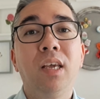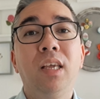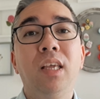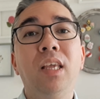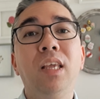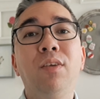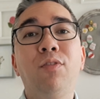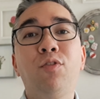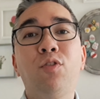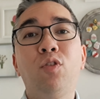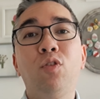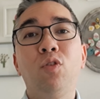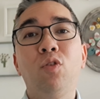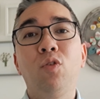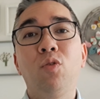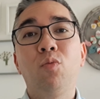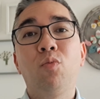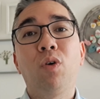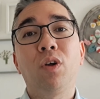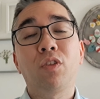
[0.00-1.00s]
If
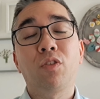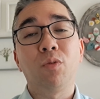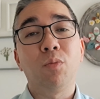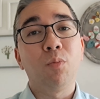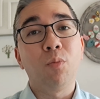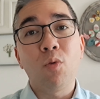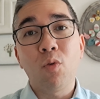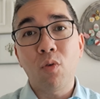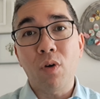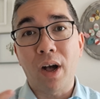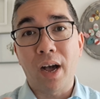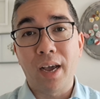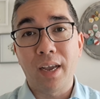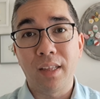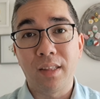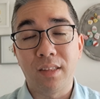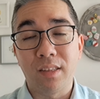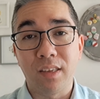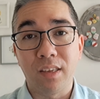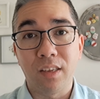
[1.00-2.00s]
you want more
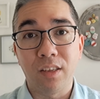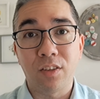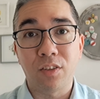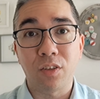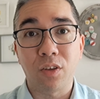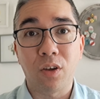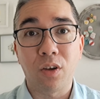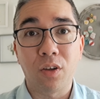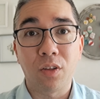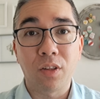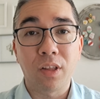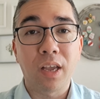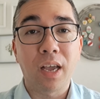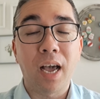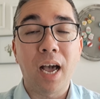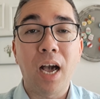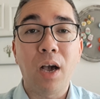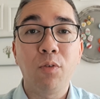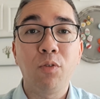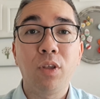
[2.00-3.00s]
ideas on
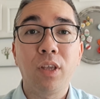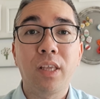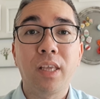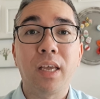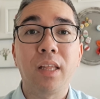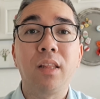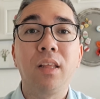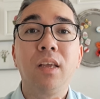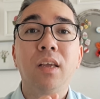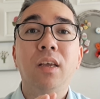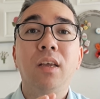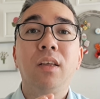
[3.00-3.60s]
how you can